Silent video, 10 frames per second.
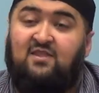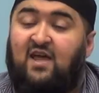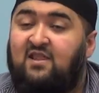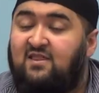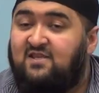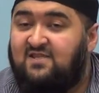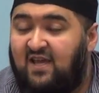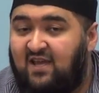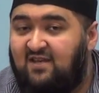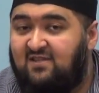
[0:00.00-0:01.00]
Then the
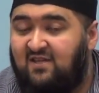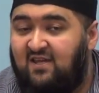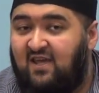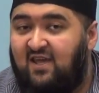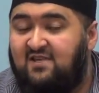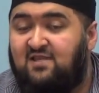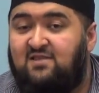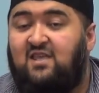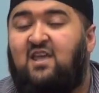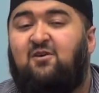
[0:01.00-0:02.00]
second thing is
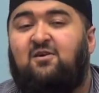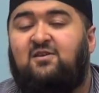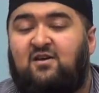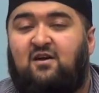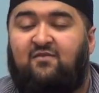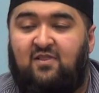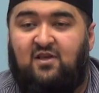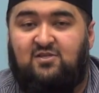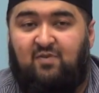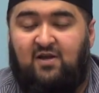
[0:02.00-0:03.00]
the irada of
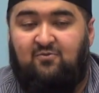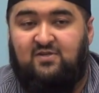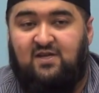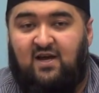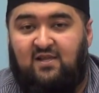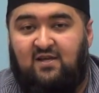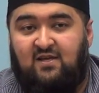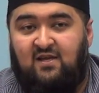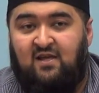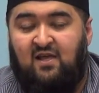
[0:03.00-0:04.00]
Allah subhanahu wa ta'ala.
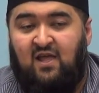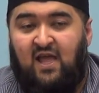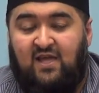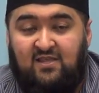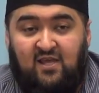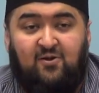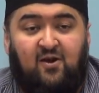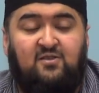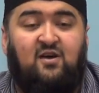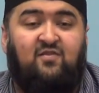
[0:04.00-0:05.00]
And the
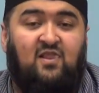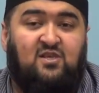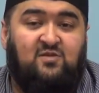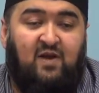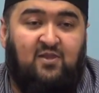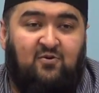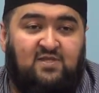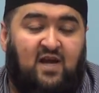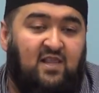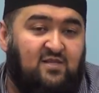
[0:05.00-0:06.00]
irada of Allah subhanahu wa
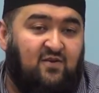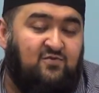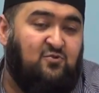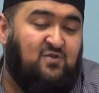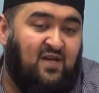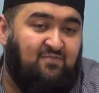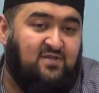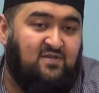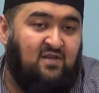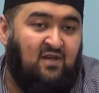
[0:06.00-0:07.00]
ta'ala is of two
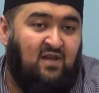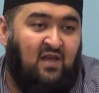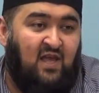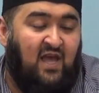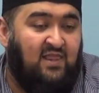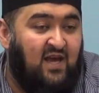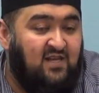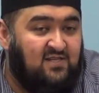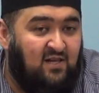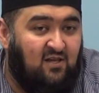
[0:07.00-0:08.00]
types. And that
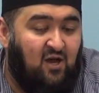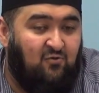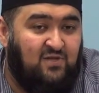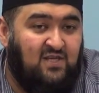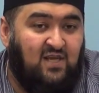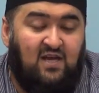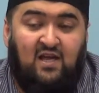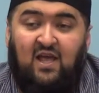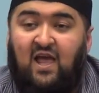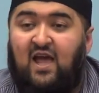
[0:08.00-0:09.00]
is al-kawniyah
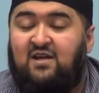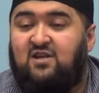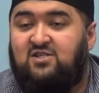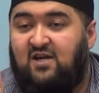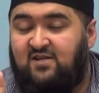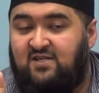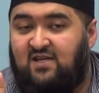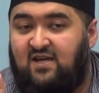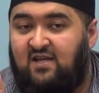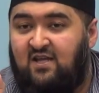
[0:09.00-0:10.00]
and
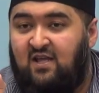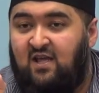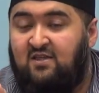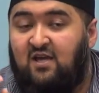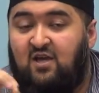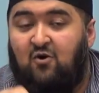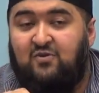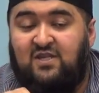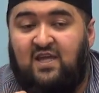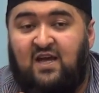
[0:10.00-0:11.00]
al-shar'iyah. The
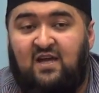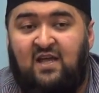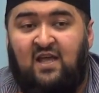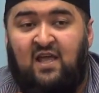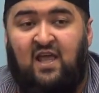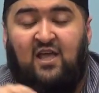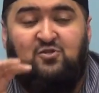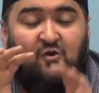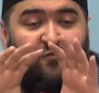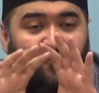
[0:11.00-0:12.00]
kawniyah
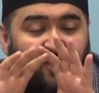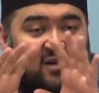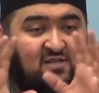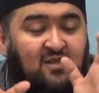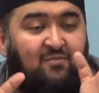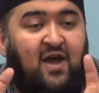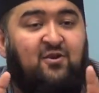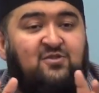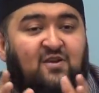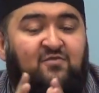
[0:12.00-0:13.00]
is referring to the
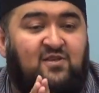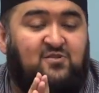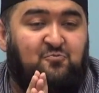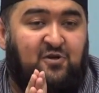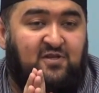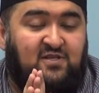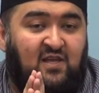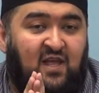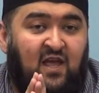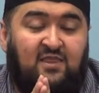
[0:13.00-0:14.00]
matters of this
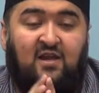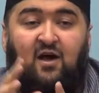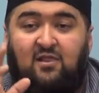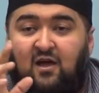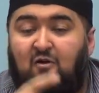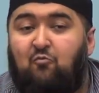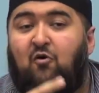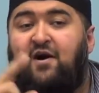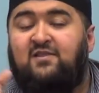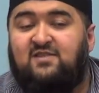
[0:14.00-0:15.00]
world, that Allah
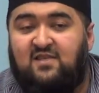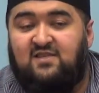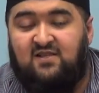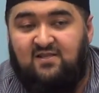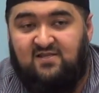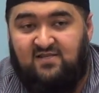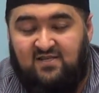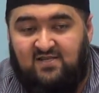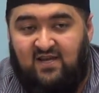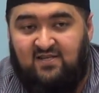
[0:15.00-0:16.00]
wants the sun
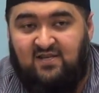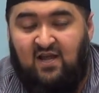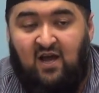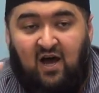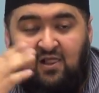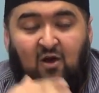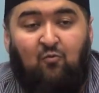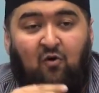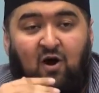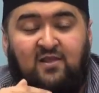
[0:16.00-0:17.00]
to set. Allah
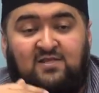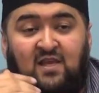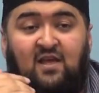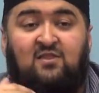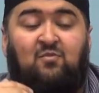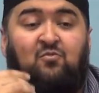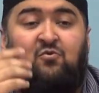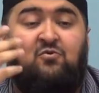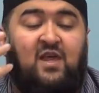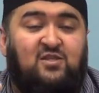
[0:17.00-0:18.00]
wants the
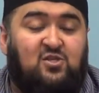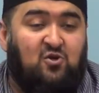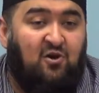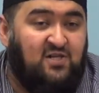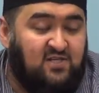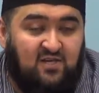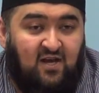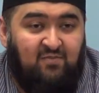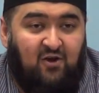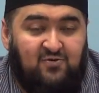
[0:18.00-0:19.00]
moon and stars to
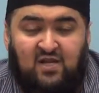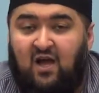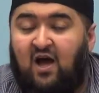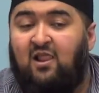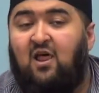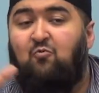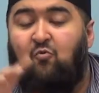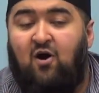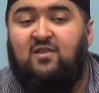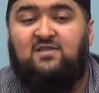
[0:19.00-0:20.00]
come out. Allah
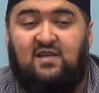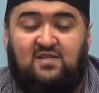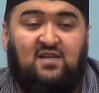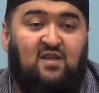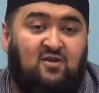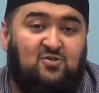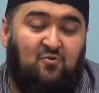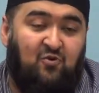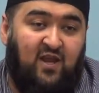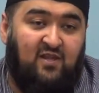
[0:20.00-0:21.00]
wants it
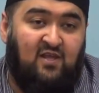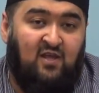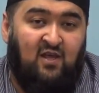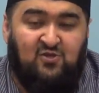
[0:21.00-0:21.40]
to rain.